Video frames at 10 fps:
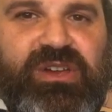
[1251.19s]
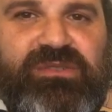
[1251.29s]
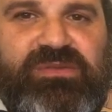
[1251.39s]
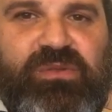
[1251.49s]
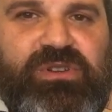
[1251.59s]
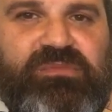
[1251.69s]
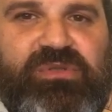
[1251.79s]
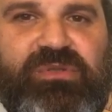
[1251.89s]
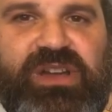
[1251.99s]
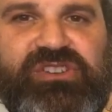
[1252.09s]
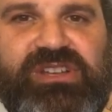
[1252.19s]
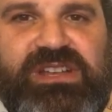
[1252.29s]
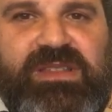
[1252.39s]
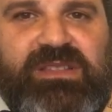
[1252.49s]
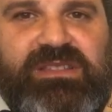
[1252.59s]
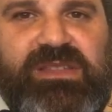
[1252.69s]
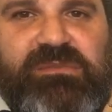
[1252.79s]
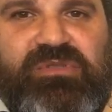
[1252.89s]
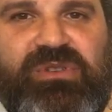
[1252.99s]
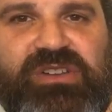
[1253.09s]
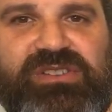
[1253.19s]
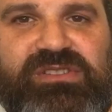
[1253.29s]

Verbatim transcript: for your progression and then let the progression